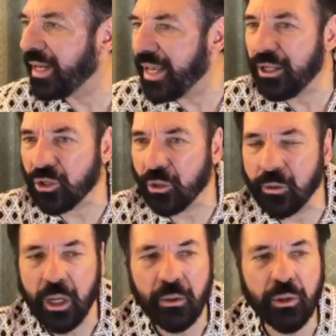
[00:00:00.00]
will, will
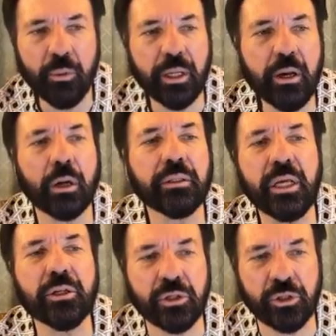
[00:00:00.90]
lead you. The Word of
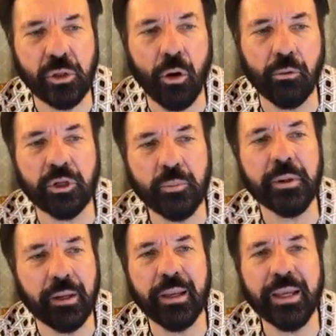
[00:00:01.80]
God teaches you. Holy
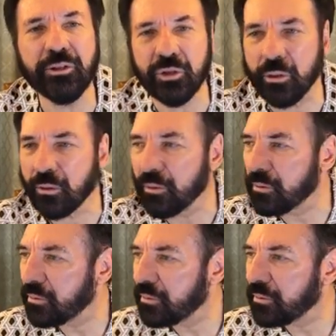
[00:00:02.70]
Spirit leads you.
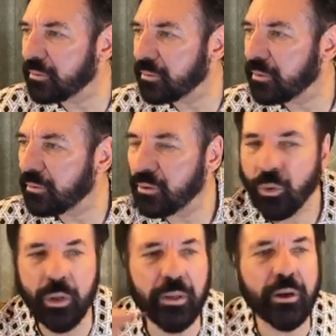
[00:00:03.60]

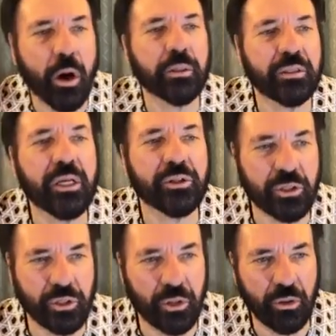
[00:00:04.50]
The Word of God
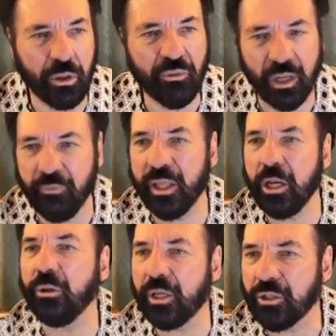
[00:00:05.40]
teaches you. If you live
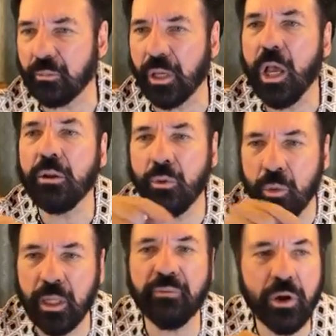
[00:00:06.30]
in the New Testament,
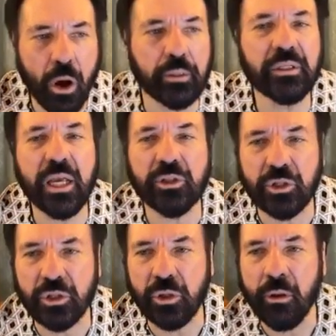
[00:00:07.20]
the Word of God
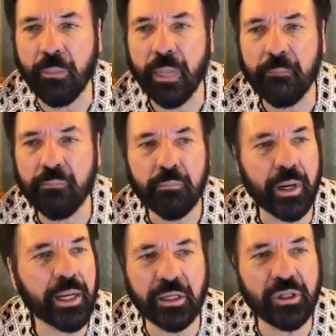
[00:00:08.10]
teaches you,
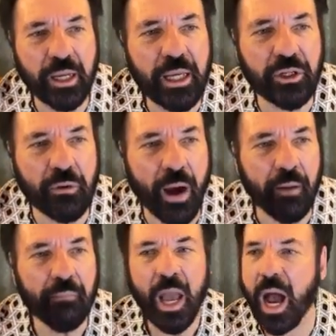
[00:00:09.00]
but it doesn't lead
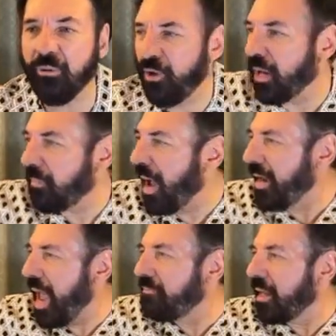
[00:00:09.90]
you. I found
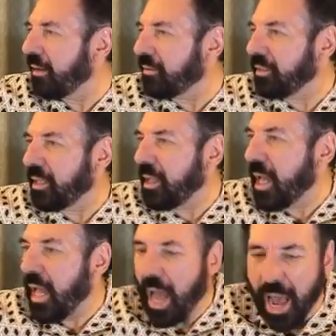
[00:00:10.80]
my name there.
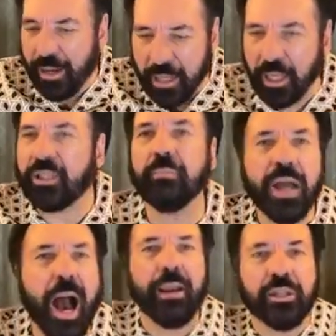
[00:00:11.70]
I needed
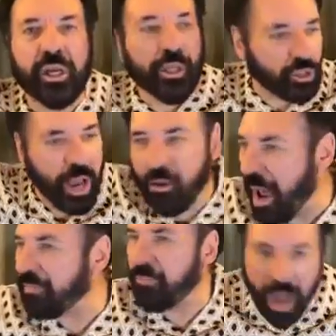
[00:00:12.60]
some guidance. So
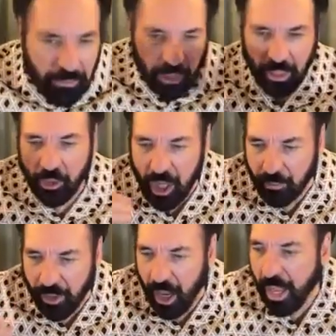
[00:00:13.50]
I grabbed the Bible,
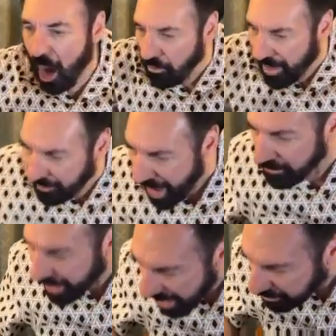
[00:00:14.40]
look up there. Oh,
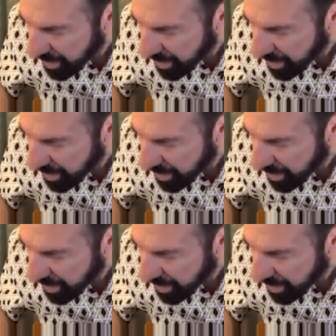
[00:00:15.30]
there I am,